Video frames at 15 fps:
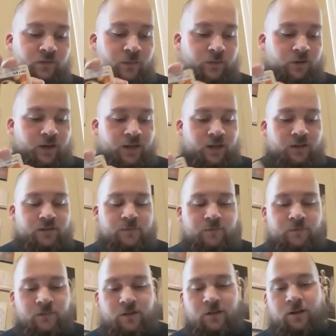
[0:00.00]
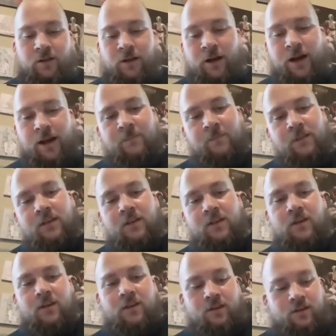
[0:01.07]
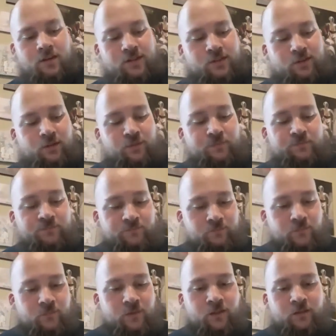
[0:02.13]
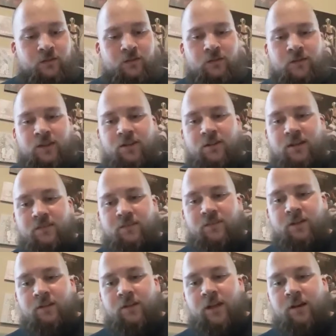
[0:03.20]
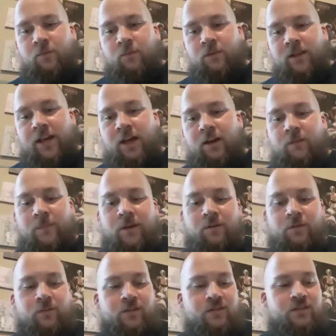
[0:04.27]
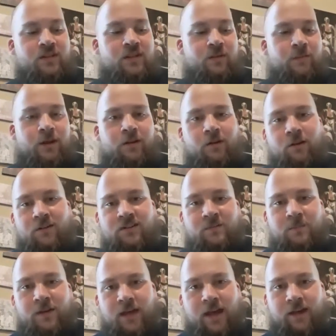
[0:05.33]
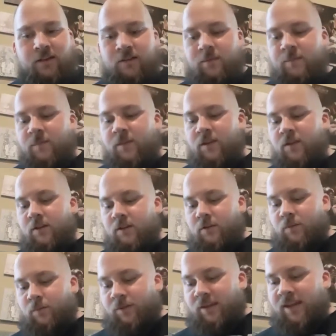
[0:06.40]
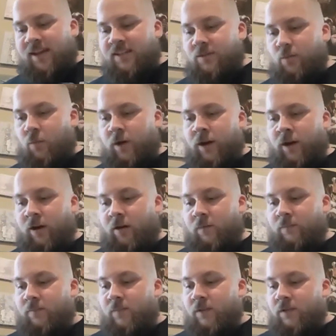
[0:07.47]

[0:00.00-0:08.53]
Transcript: your hand. All right. So then you have to figure out, well, how am I going to get my cards back? Well, that's where